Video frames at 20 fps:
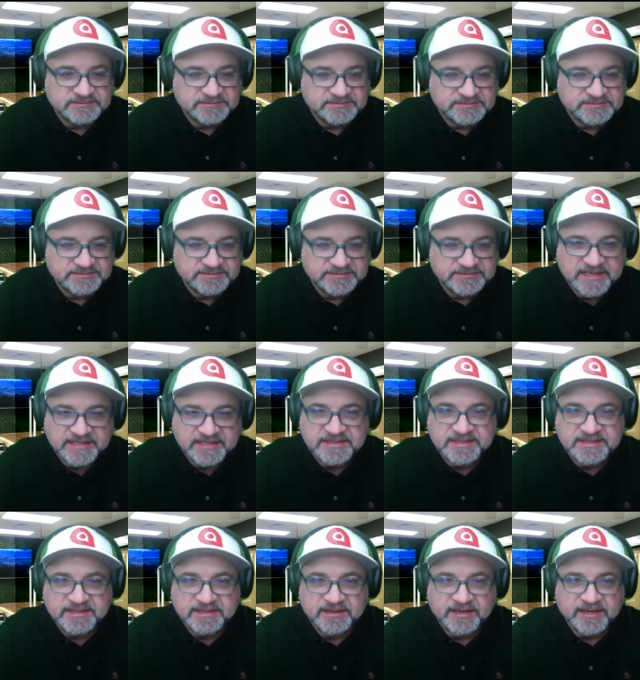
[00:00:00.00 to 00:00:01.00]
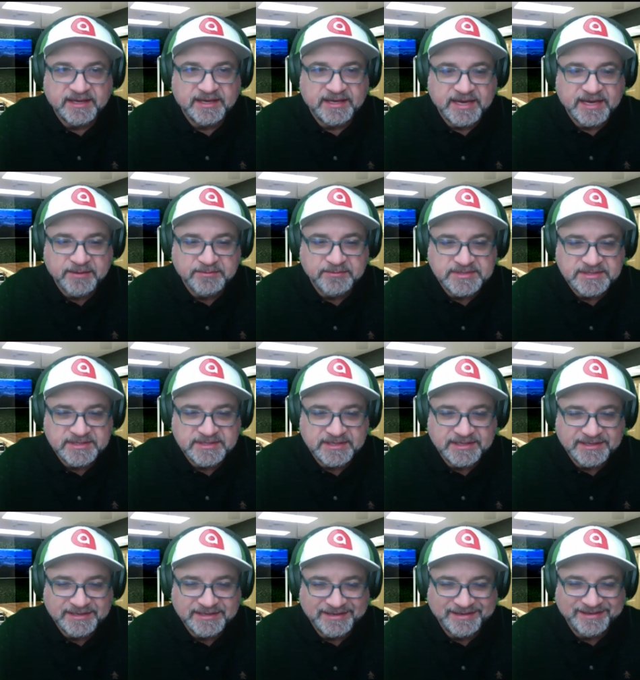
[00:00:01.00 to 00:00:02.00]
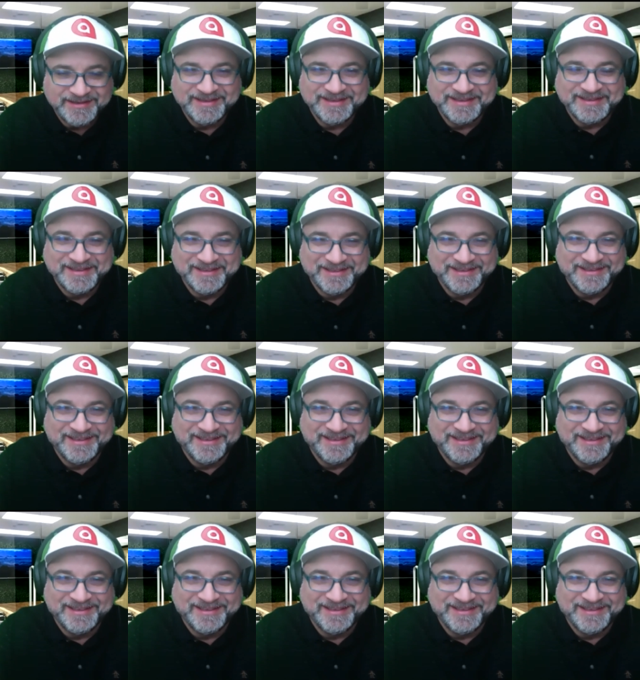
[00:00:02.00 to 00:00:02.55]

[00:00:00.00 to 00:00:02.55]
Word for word: I see this and I'm like, what? I'm what is seeing. that? Yeah.